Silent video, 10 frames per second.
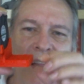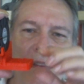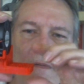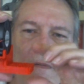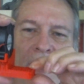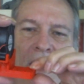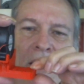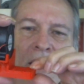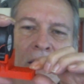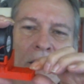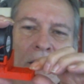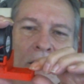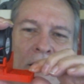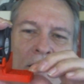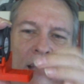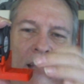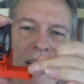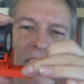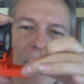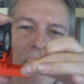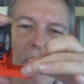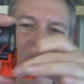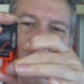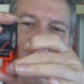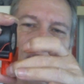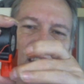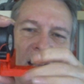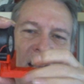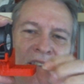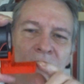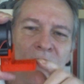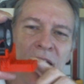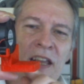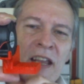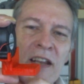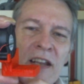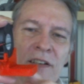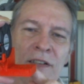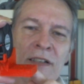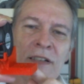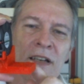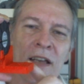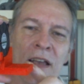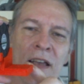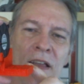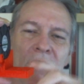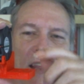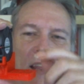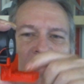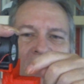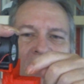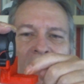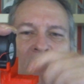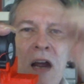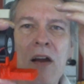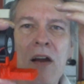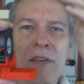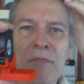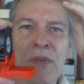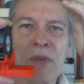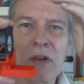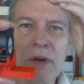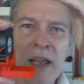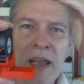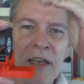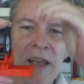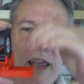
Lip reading: the fan that is about this size right here, that thing can hardly blow any